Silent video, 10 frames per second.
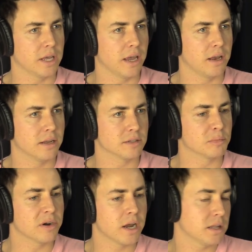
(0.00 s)
And as a
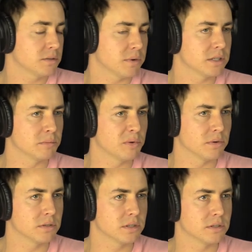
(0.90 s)
brand, that's why it's
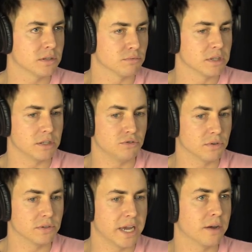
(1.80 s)
important to, to really
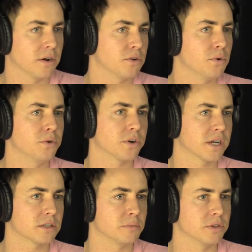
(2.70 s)
drill down on who your
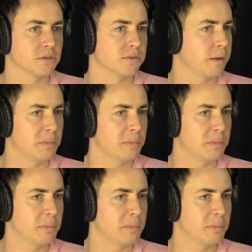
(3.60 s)
customer is,